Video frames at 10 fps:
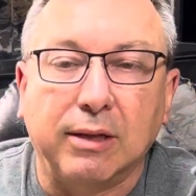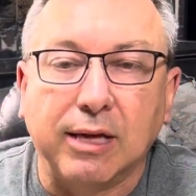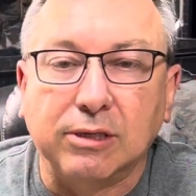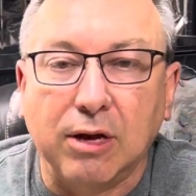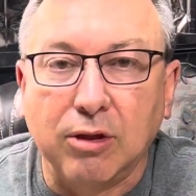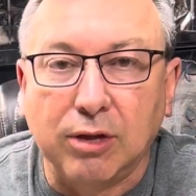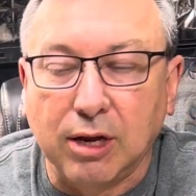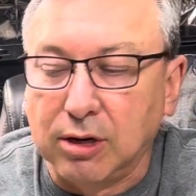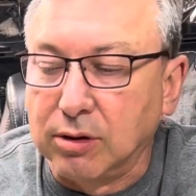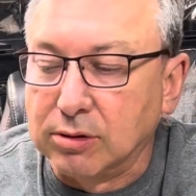That's another thing
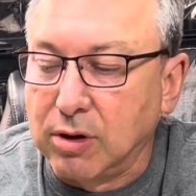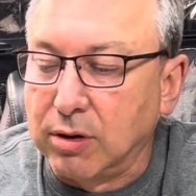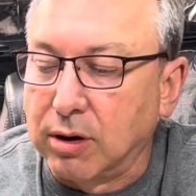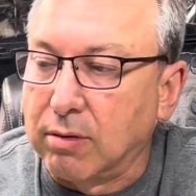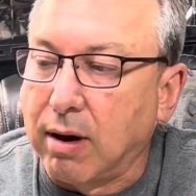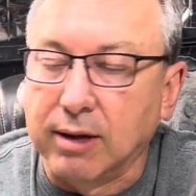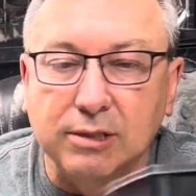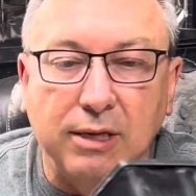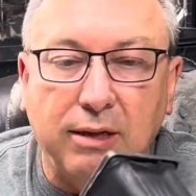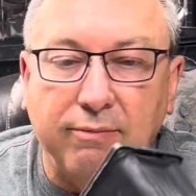you can do, is go to a garage
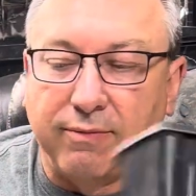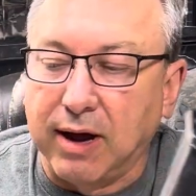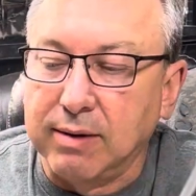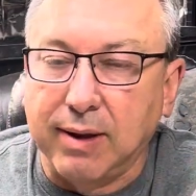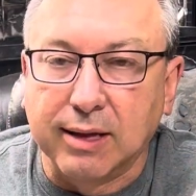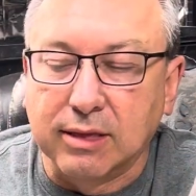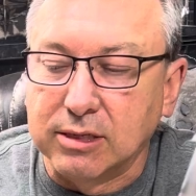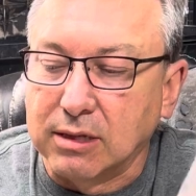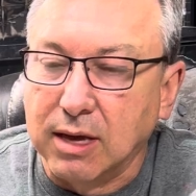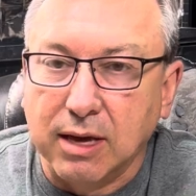sale and find them like
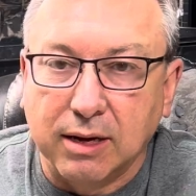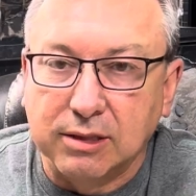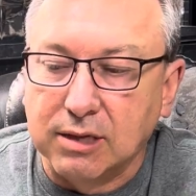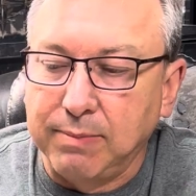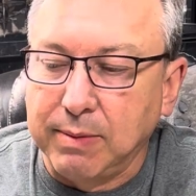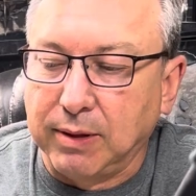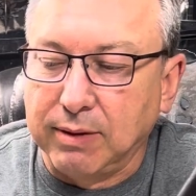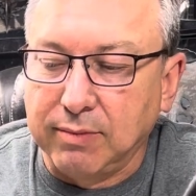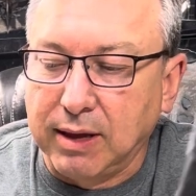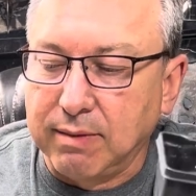this, because some people
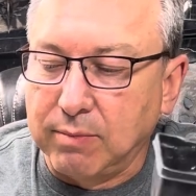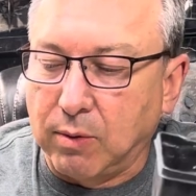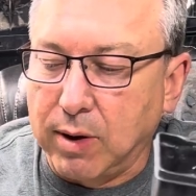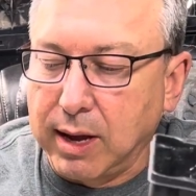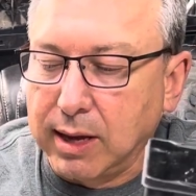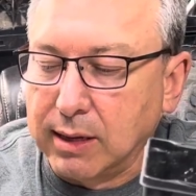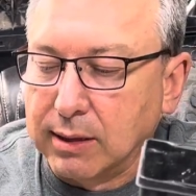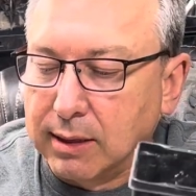even give them away.